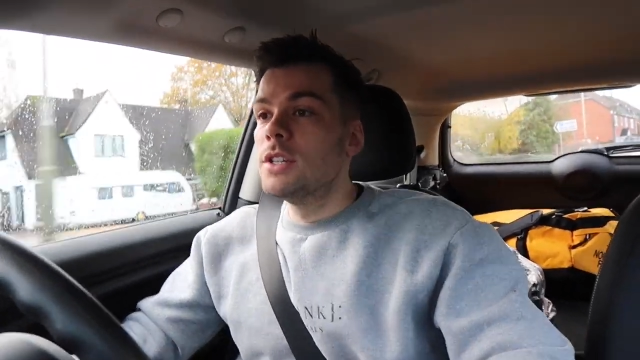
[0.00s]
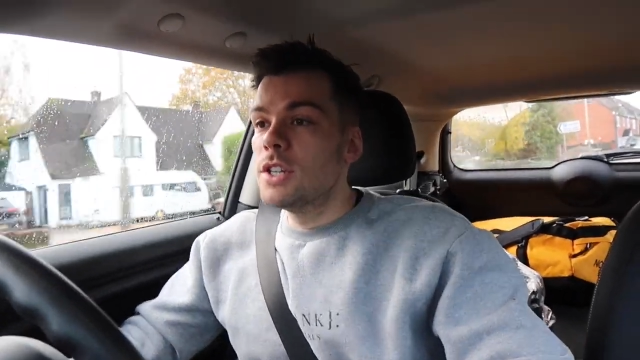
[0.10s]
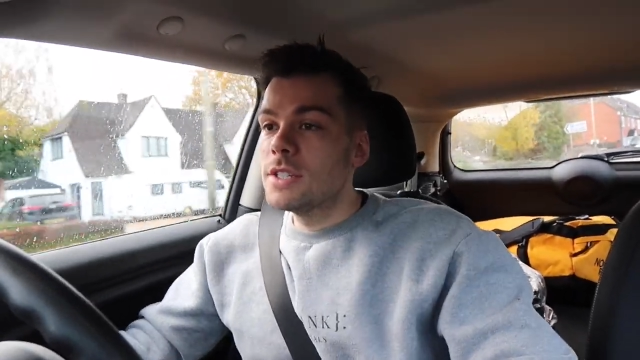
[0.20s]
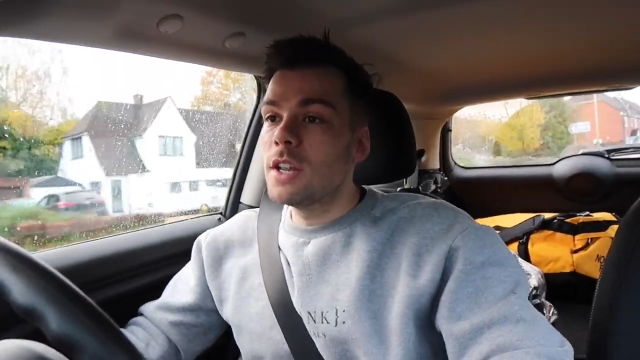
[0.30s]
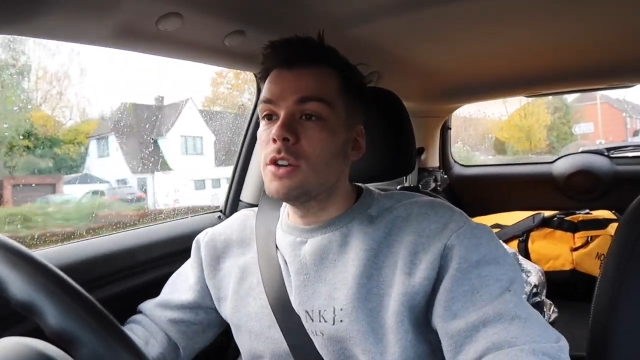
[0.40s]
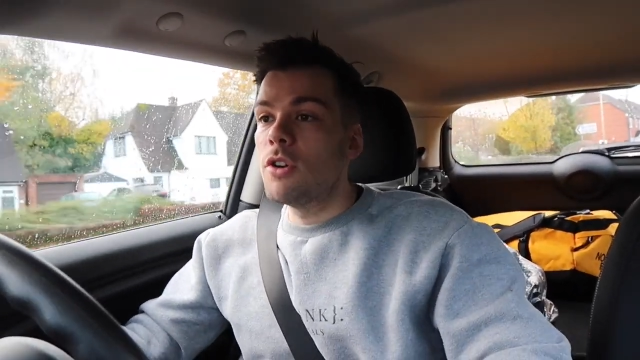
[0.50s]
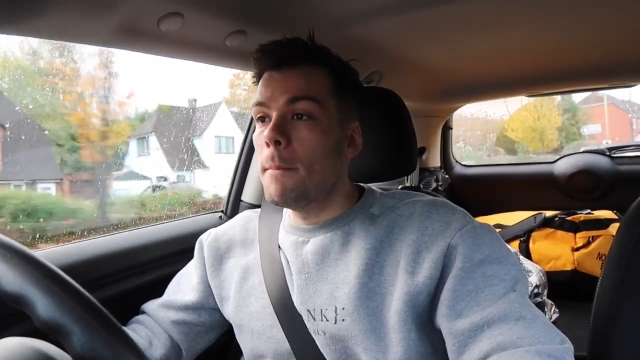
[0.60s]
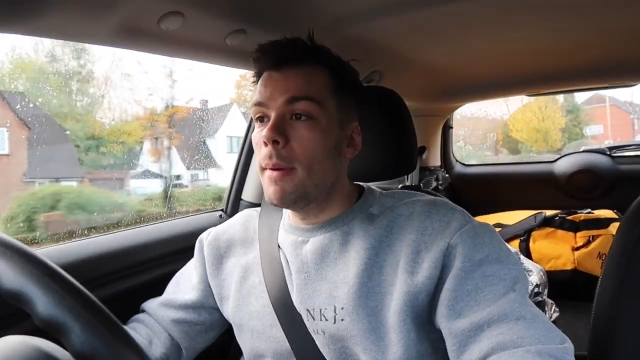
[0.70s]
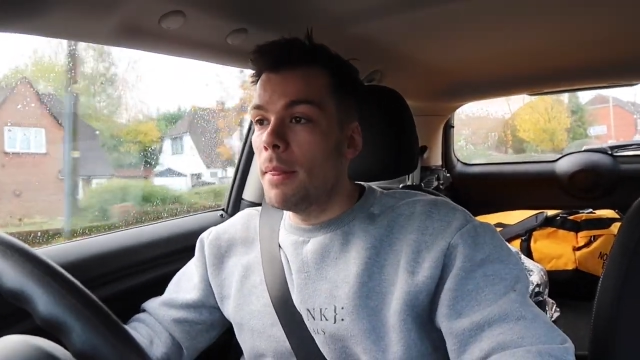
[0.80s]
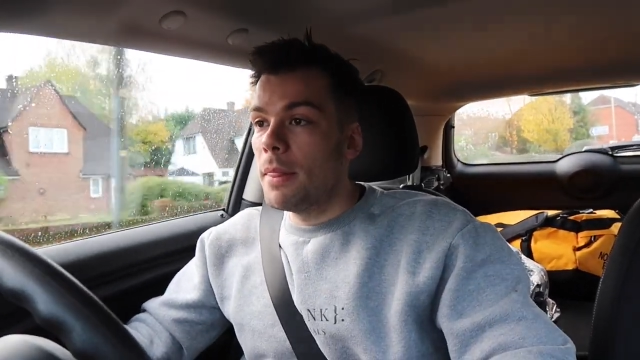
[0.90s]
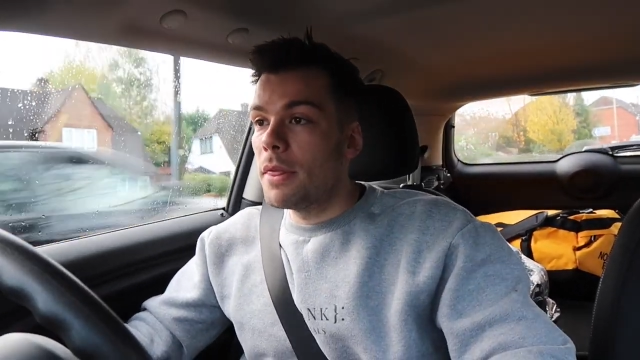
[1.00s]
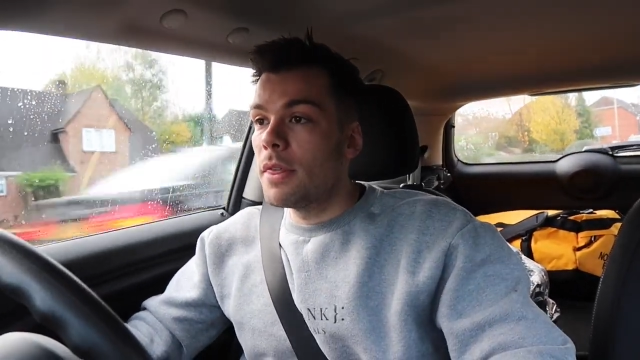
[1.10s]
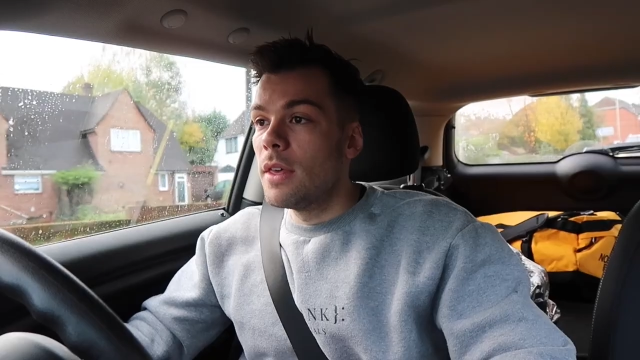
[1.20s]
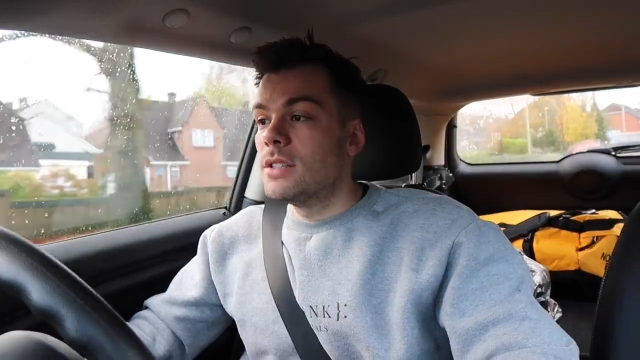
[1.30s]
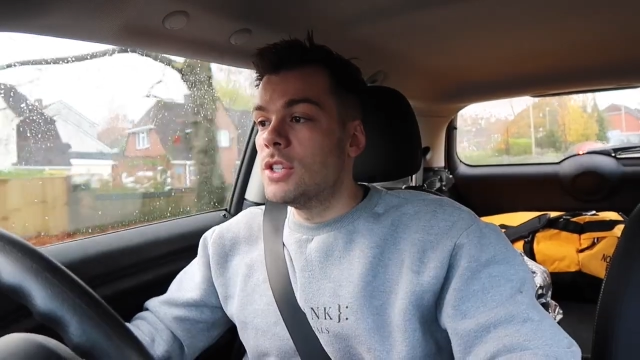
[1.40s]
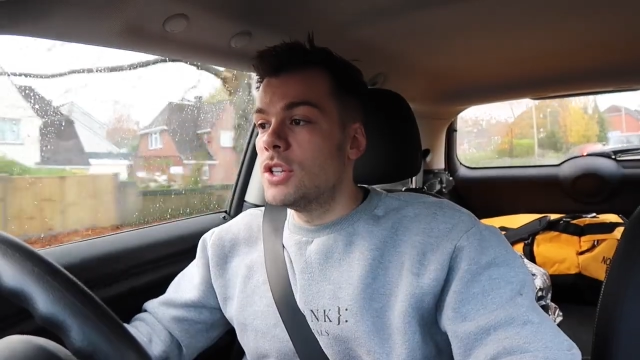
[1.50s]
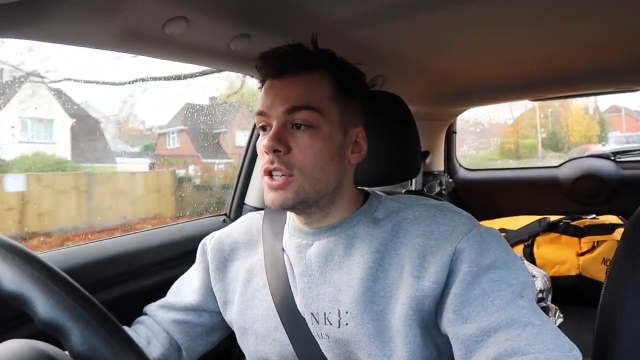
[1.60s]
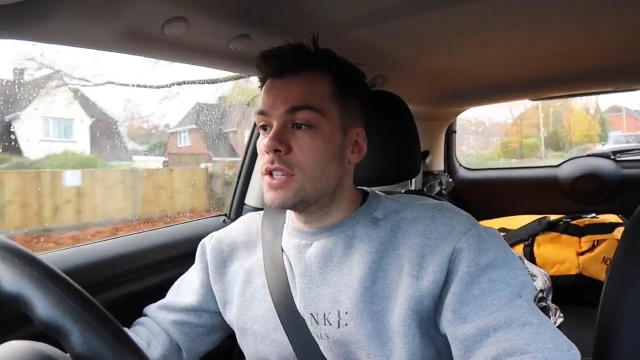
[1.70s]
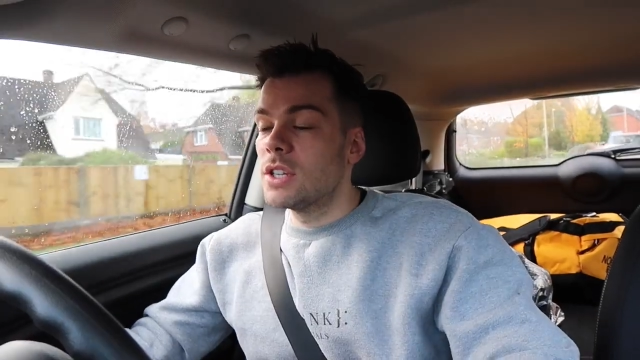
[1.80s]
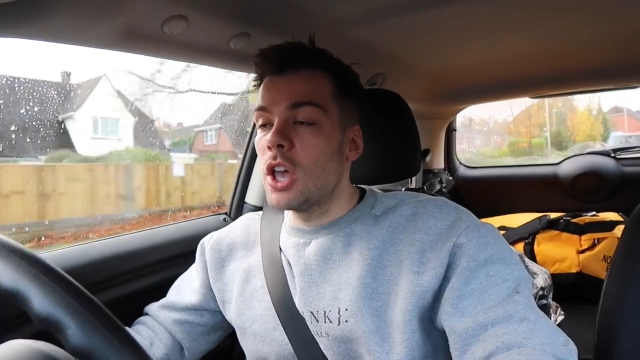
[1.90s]
just under a month to
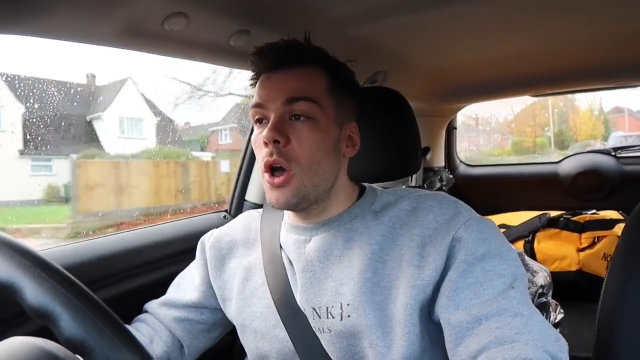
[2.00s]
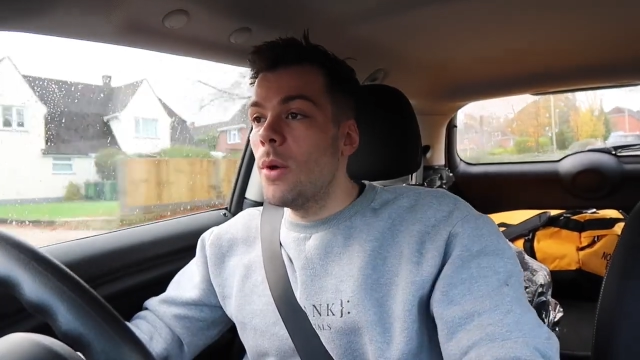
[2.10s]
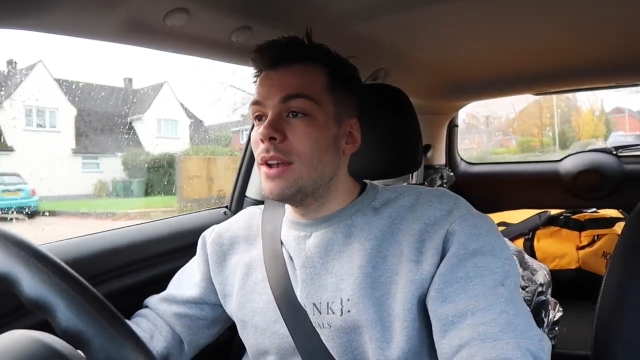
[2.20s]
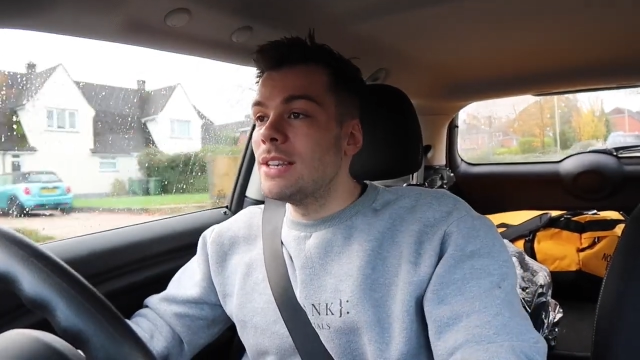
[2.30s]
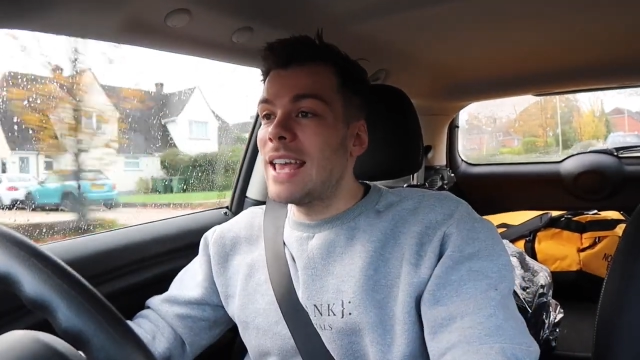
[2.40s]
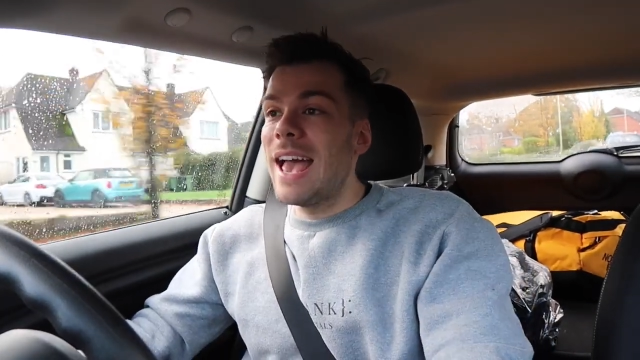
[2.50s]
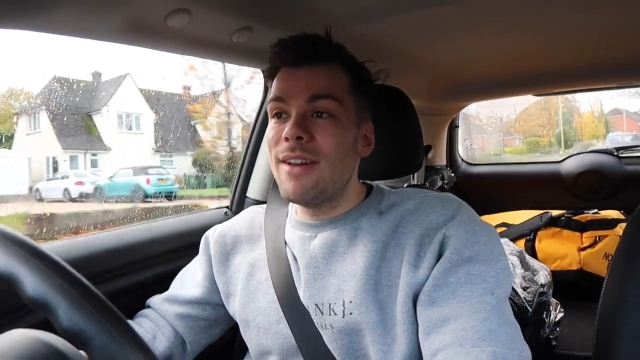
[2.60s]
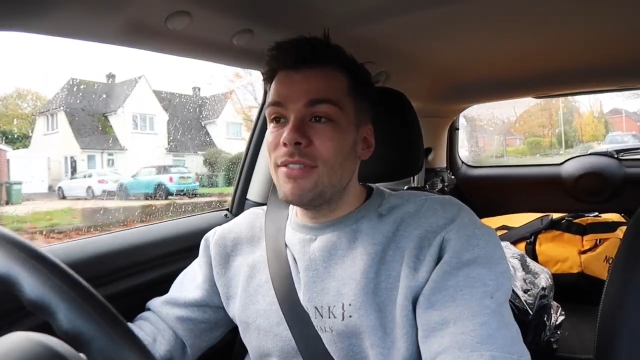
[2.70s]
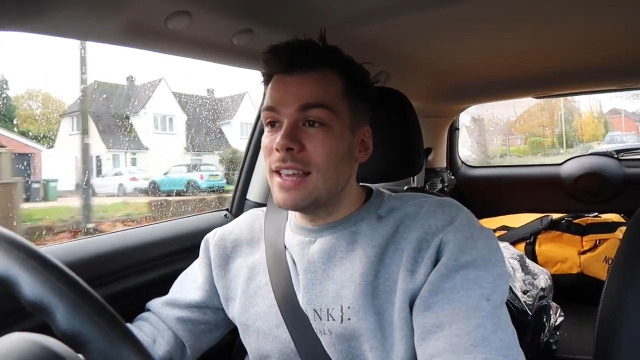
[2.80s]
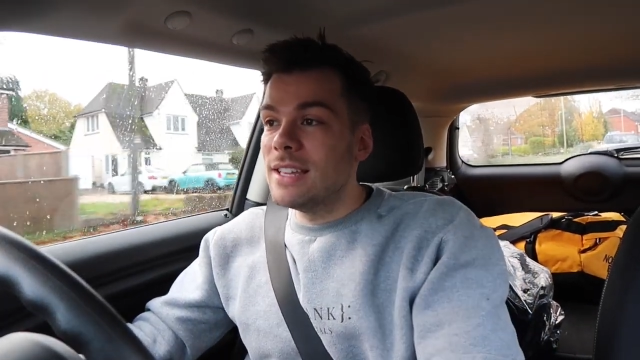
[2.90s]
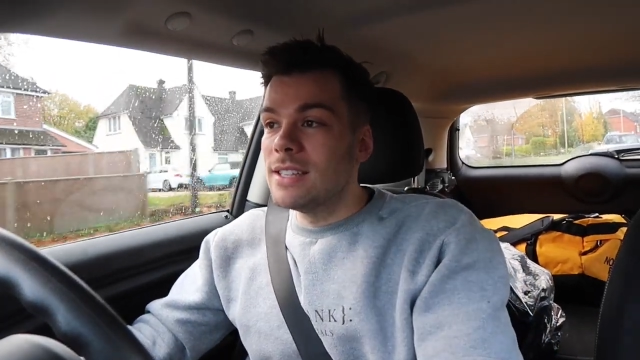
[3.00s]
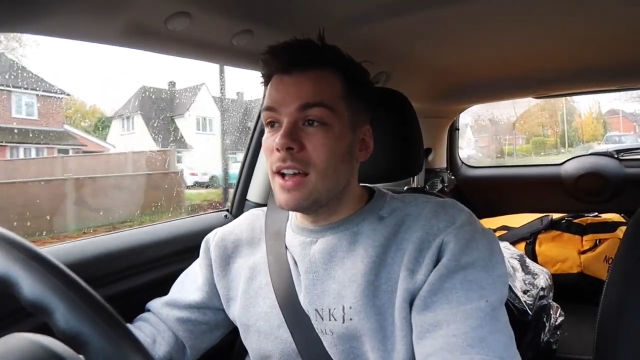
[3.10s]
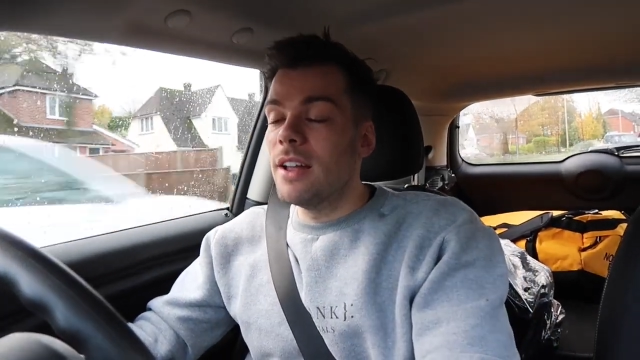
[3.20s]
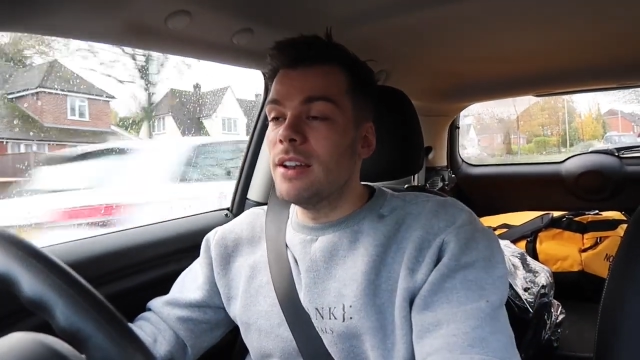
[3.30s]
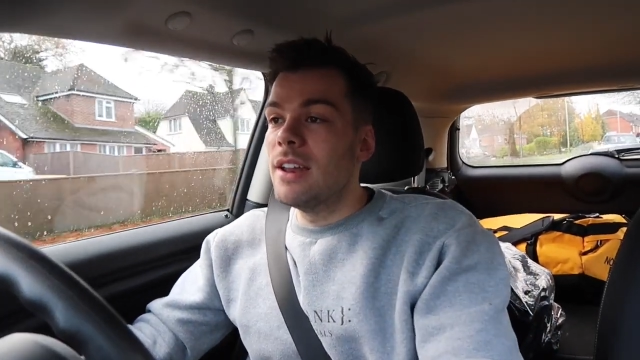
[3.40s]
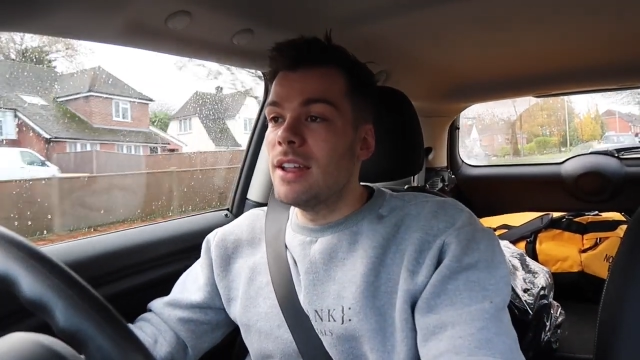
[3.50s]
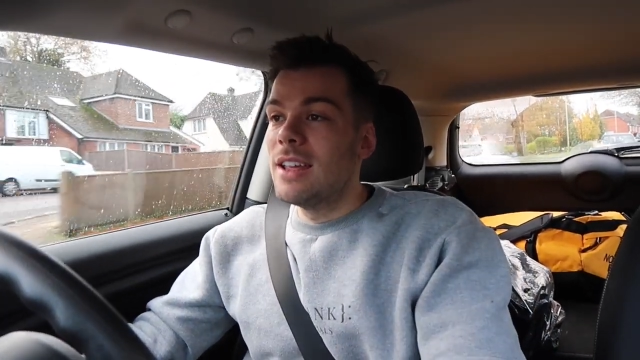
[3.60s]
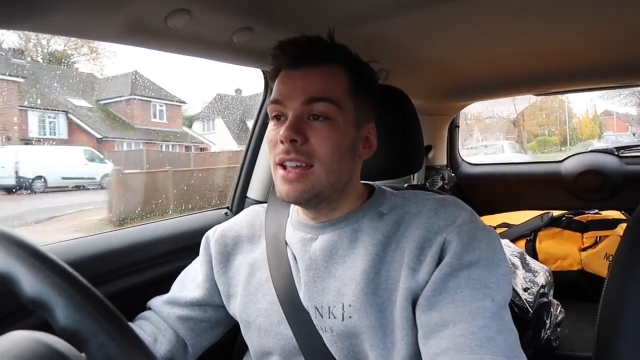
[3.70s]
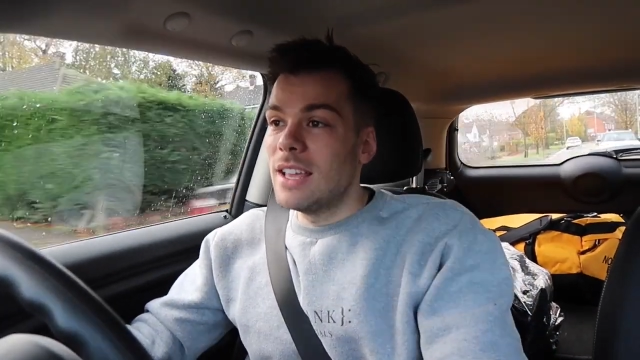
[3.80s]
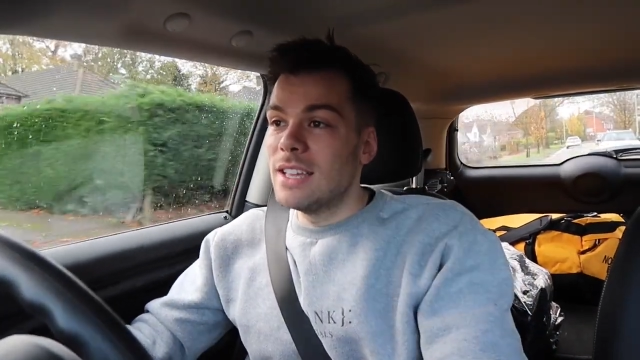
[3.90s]
just go and get everything done